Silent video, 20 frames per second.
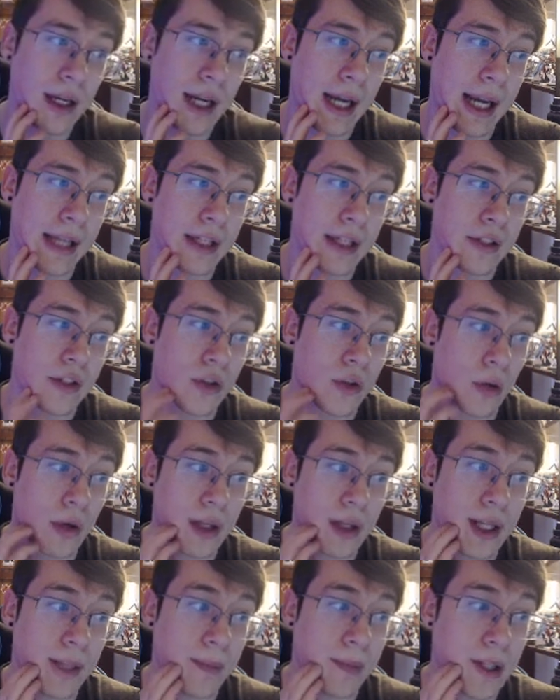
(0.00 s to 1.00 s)
the
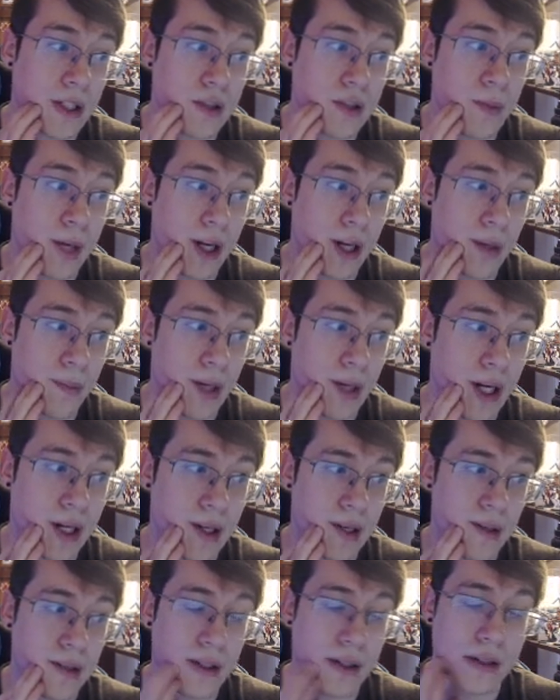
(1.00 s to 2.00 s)
Sora that plays you back a
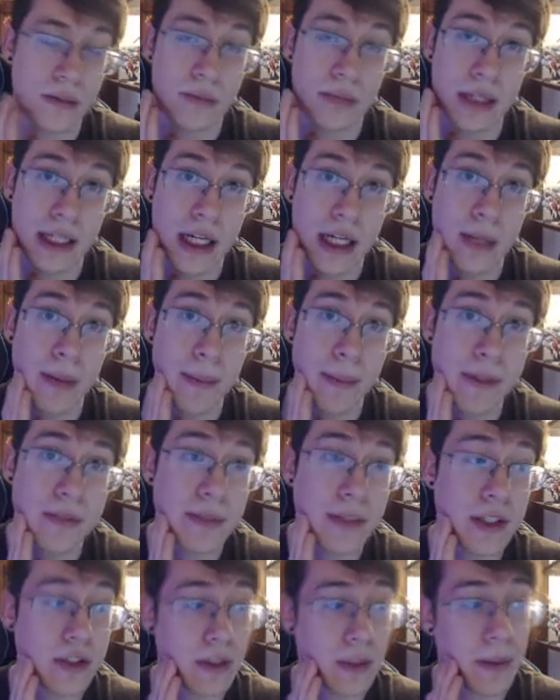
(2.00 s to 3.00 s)
body doesn't really come up as
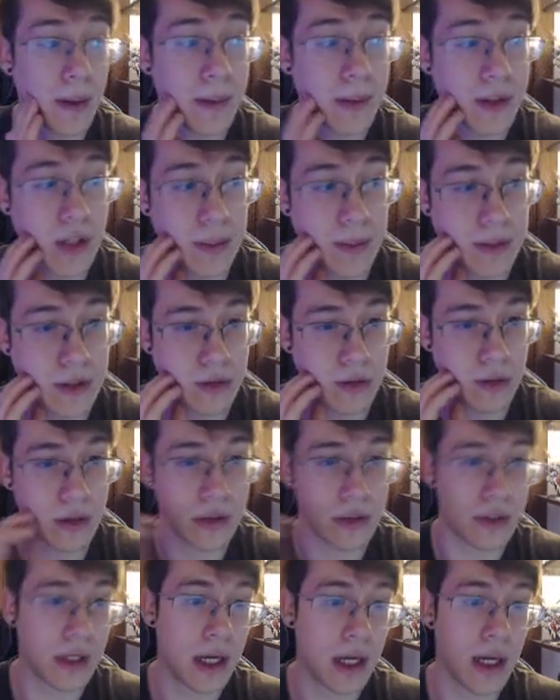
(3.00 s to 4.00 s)
much, so I'd probably drop the
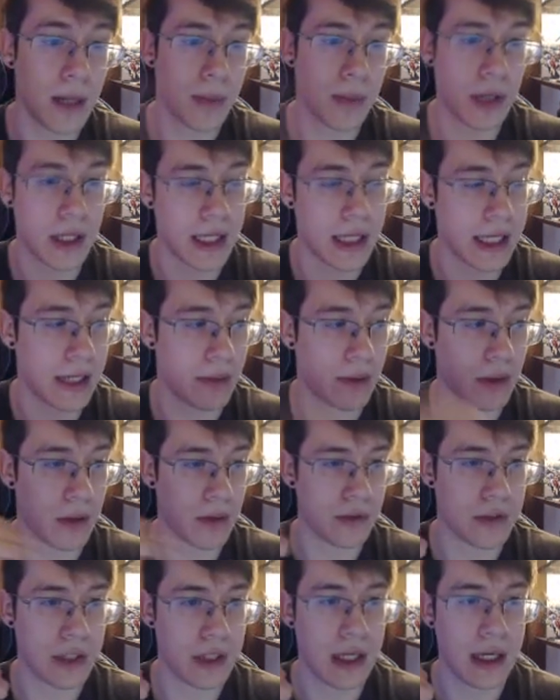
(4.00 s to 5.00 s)
Soras, put in the
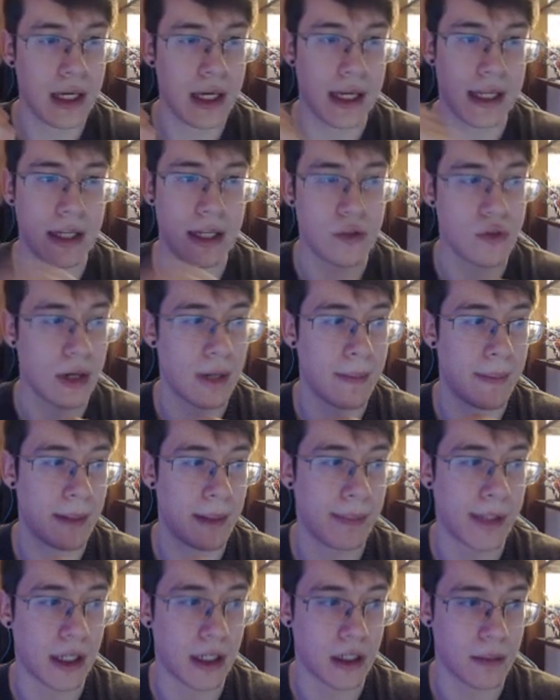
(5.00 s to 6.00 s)
heroes, and then drop my
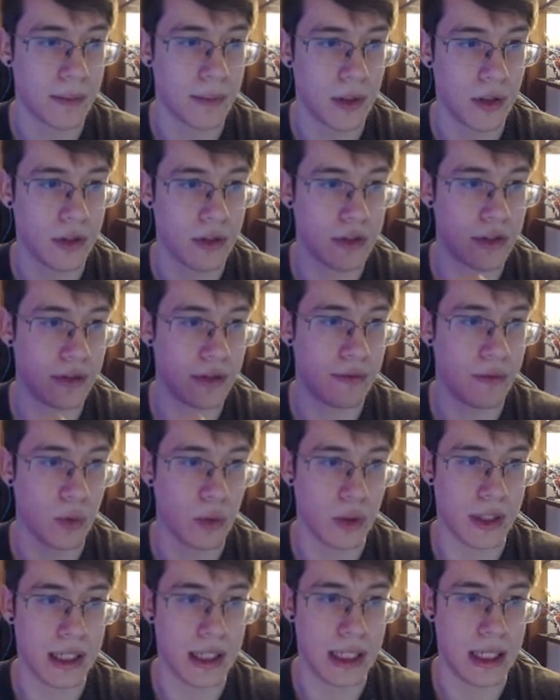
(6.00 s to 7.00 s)
blocker birds
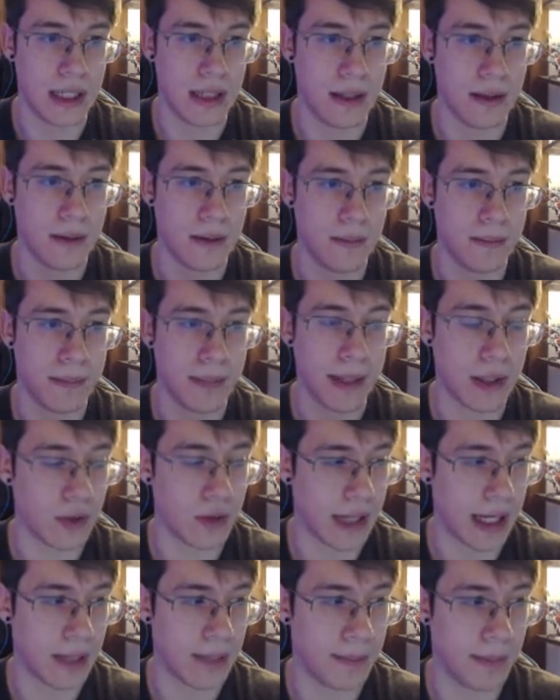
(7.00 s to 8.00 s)
for the Fatal
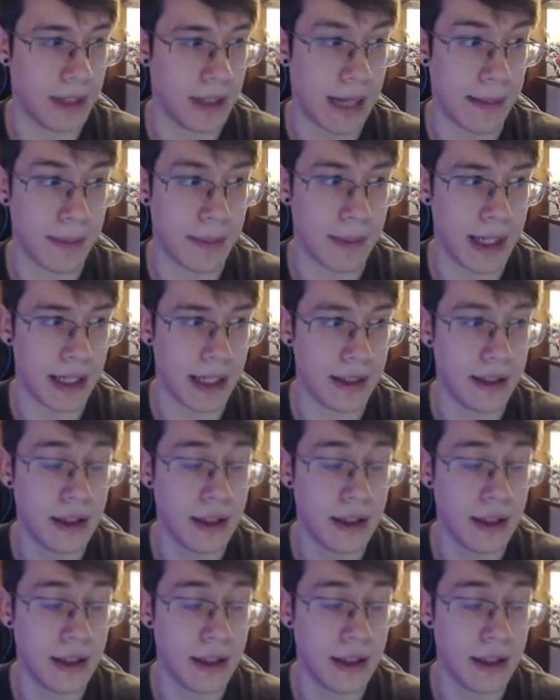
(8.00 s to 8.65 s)
Gamamon.